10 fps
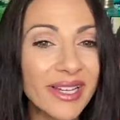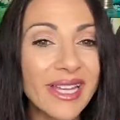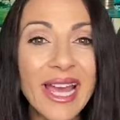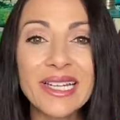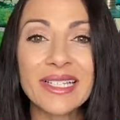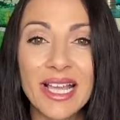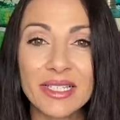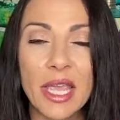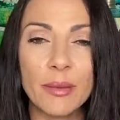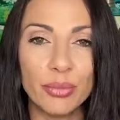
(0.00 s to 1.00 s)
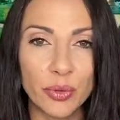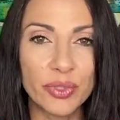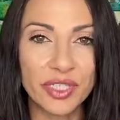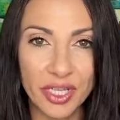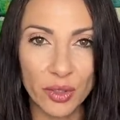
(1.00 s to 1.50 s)
and Candus has a blue
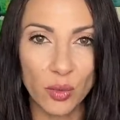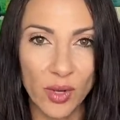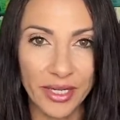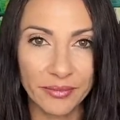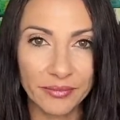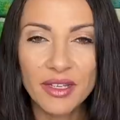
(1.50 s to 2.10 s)
Skittle one.